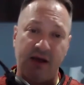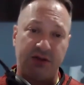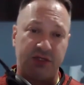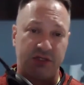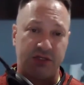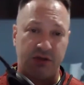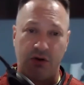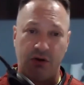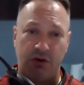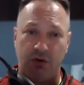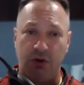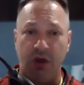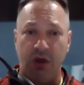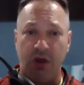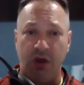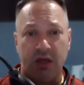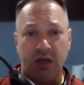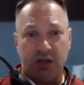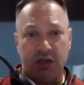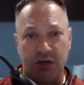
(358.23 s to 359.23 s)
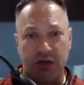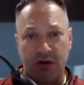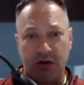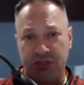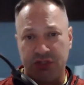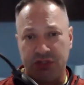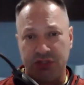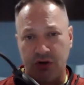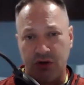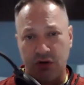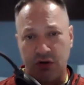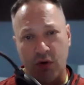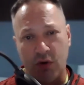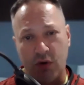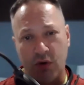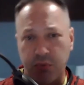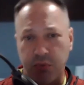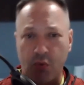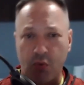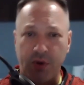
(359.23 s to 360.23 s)
So, you know, to go to
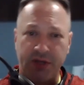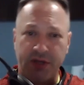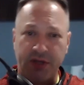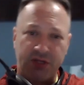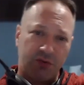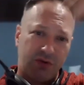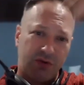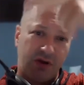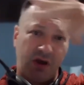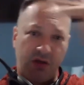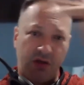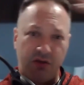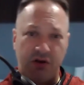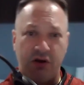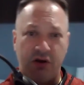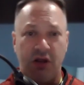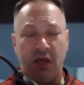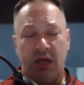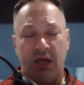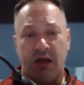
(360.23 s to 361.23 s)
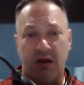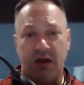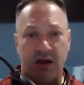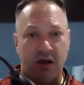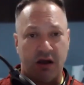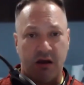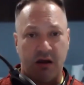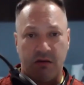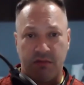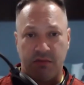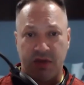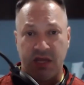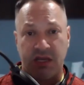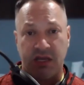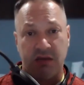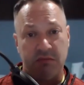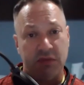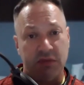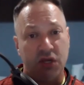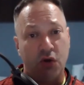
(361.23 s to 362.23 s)
one point to another, it
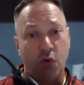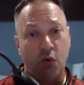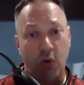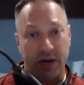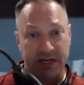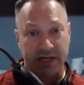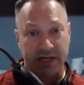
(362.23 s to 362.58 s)
can be quite